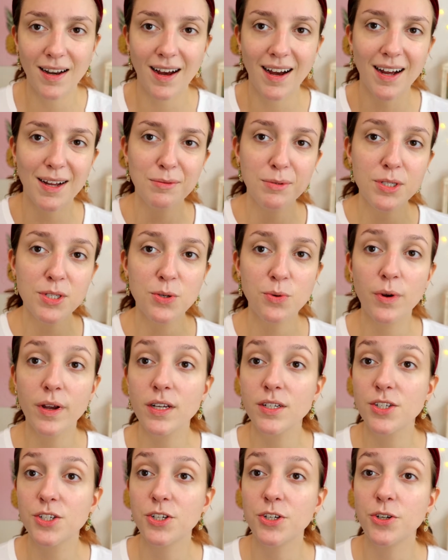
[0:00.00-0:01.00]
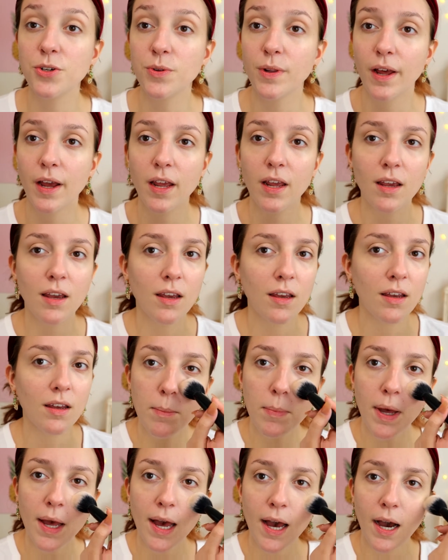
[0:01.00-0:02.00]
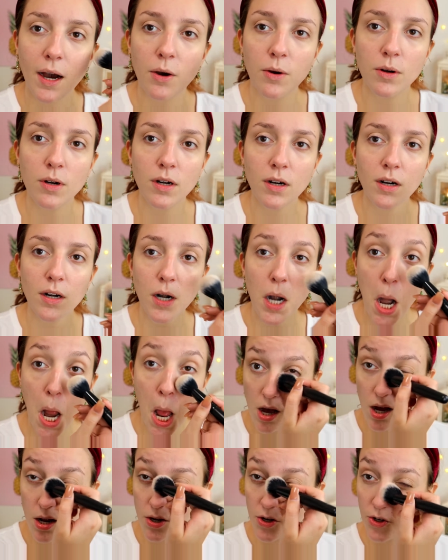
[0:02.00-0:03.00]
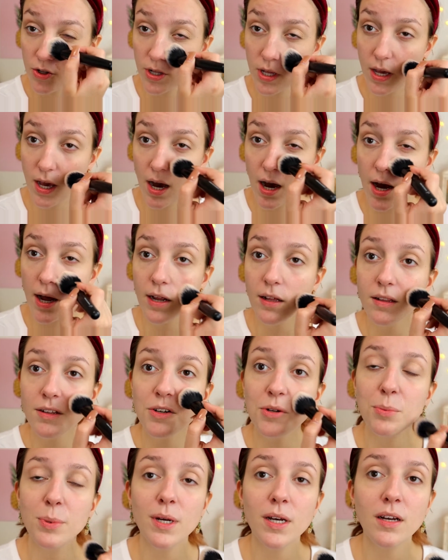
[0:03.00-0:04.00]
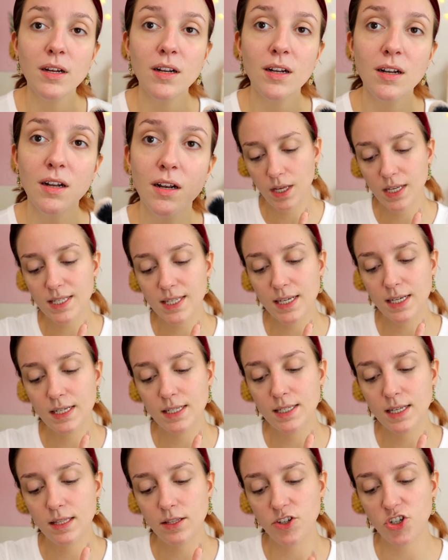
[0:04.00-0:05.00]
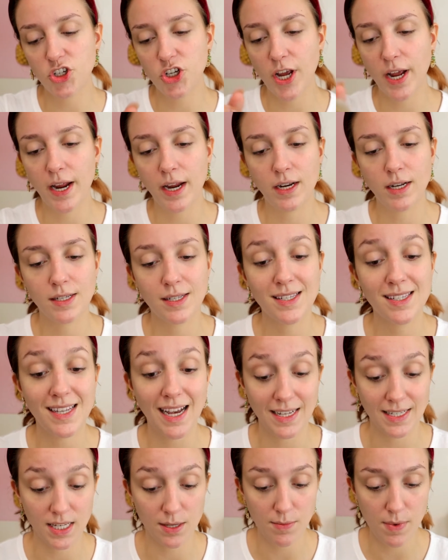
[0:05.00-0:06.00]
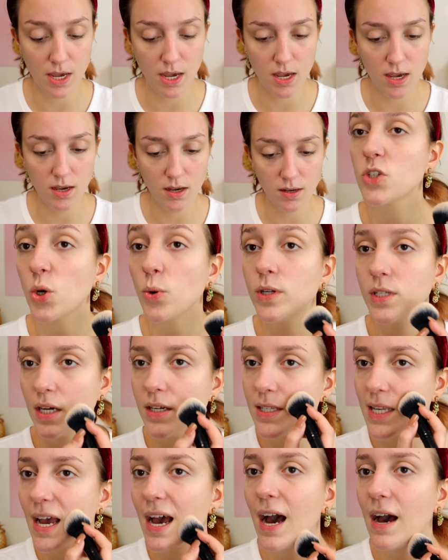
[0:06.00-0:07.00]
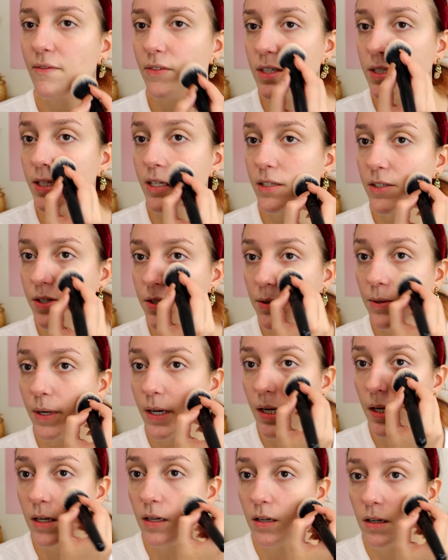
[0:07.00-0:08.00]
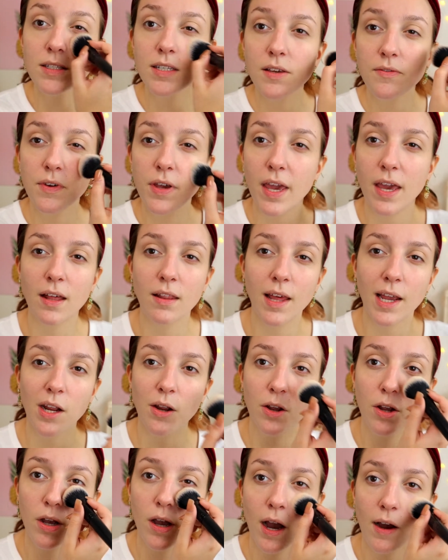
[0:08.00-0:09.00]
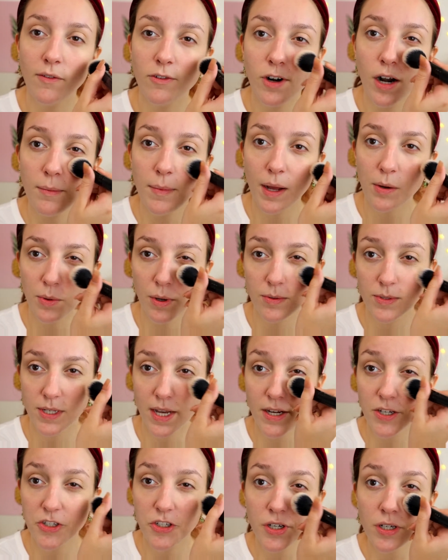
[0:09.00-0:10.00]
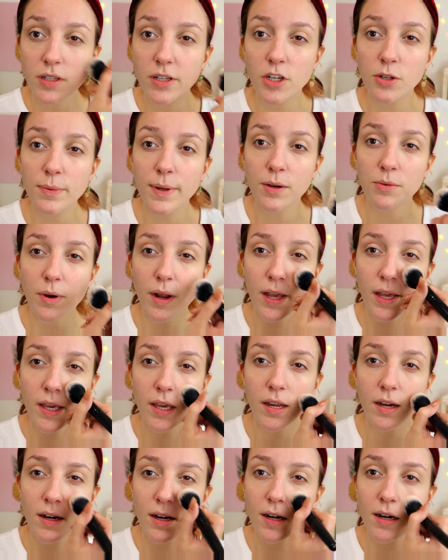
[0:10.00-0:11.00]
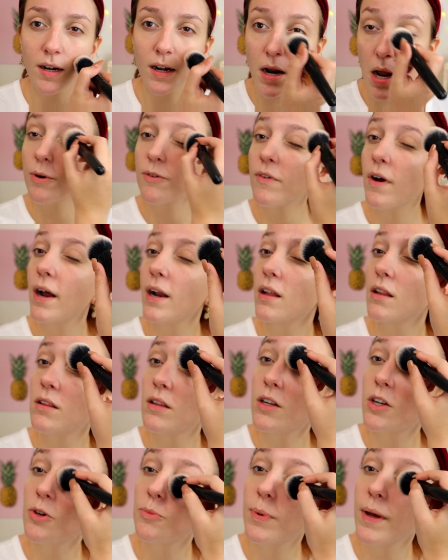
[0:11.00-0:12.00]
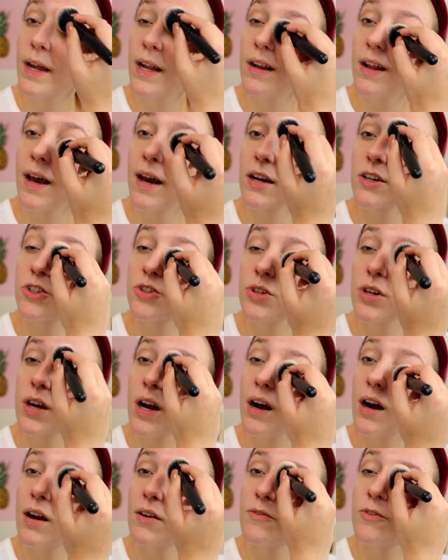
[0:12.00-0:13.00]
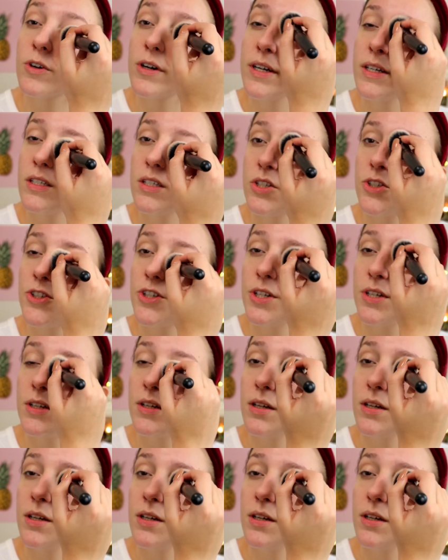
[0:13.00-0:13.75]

and I'm just going to like powder under the eye a little bit. This is in the shade Sesame, so it does have a tint to it. Let's see if it can't like cover up my rosacea a little bit right here. Provide a little bit extra coverage